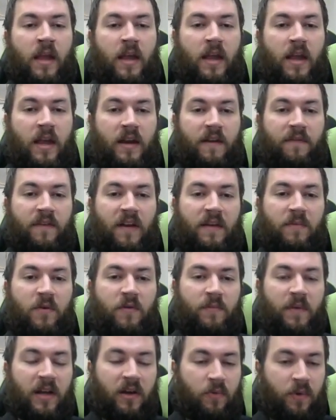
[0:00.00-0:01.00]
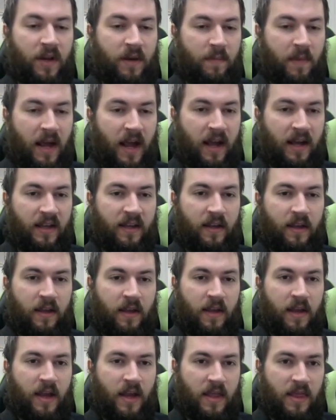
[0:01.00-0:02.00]
And if I move my queen back
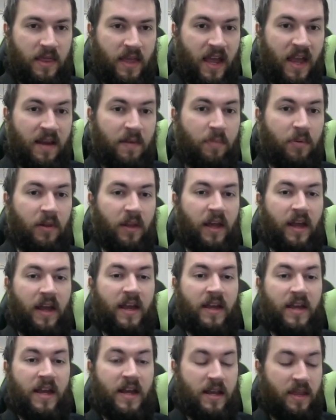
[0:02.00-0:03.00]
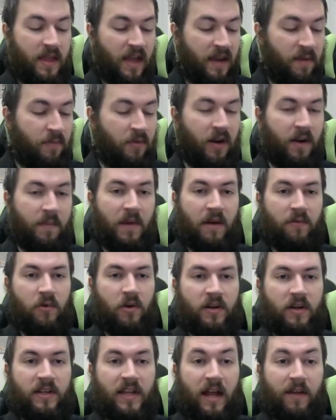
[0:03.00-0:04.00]
and then play and then bring my
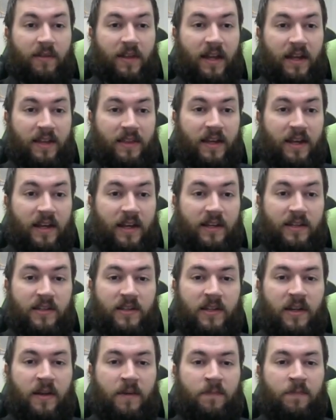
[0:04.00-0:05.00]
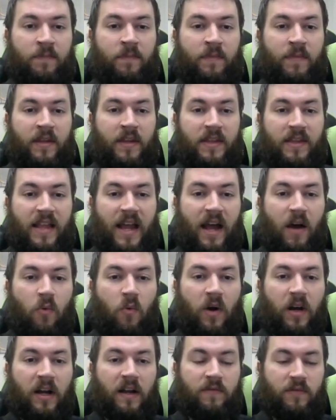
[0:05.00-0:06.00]
rook down like this, now
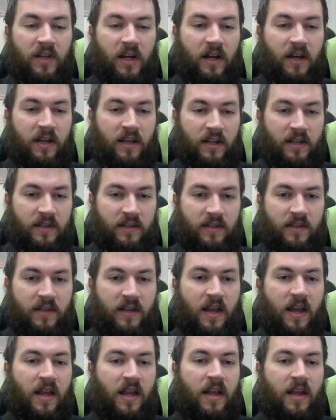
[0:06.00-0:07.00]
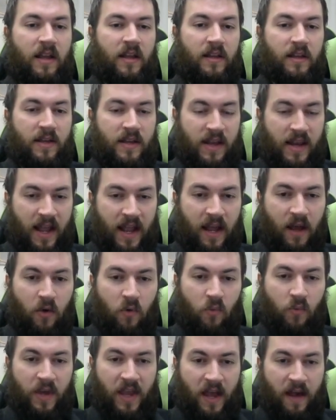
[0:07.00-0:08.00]
what I've done is, now
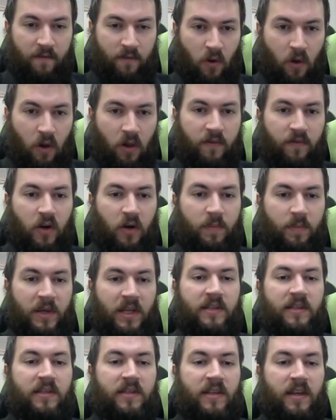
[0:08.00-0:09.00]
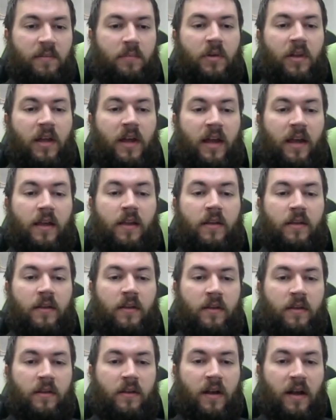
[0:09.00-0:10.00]
we have all of our pieces in play.
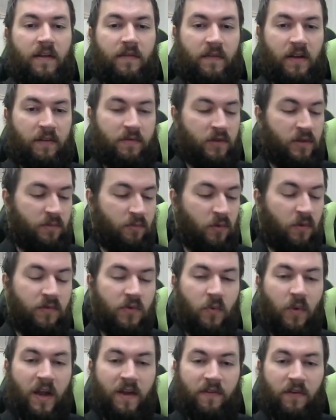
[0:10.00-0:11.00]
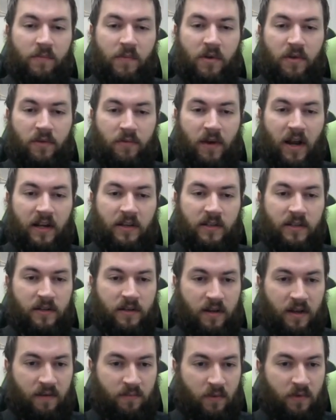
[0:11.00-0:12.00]
I've just moved away from their threat.
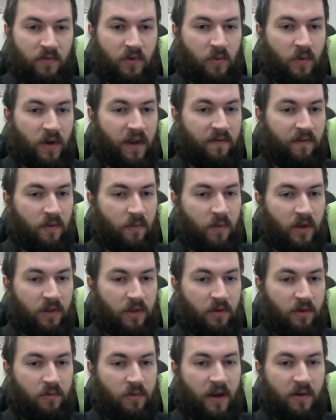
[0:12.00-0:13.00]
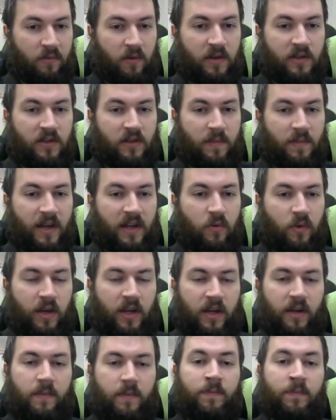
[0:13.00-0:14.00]
I moved away from what their threat was to my
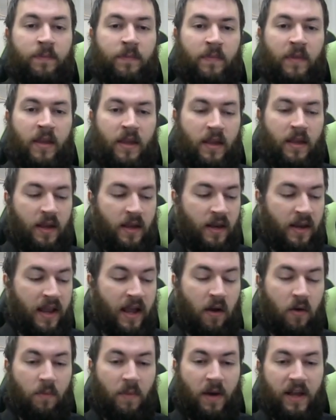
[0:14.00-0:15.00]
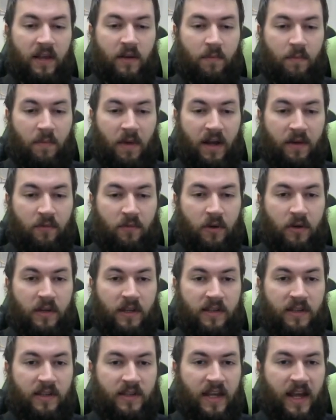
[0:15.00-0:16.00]
queen. Now my rook
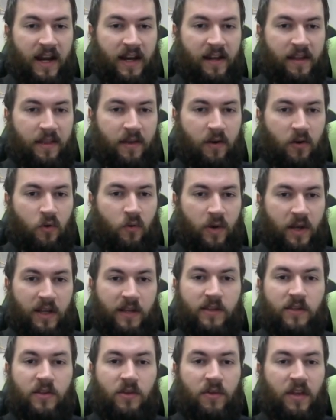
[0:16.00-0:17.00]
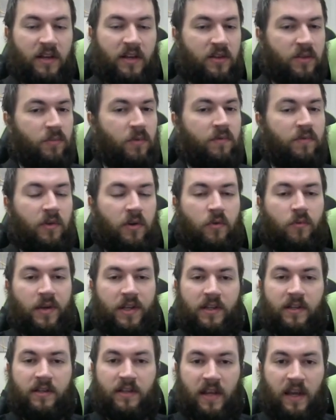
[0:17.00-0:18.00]
is attacking their queen, so they just move their queen
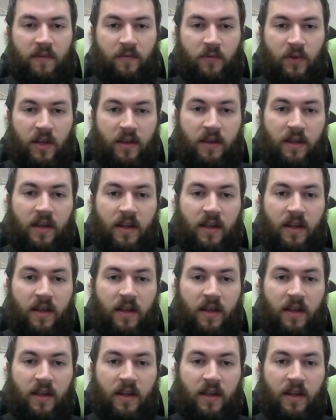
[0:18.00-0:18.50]
to safety.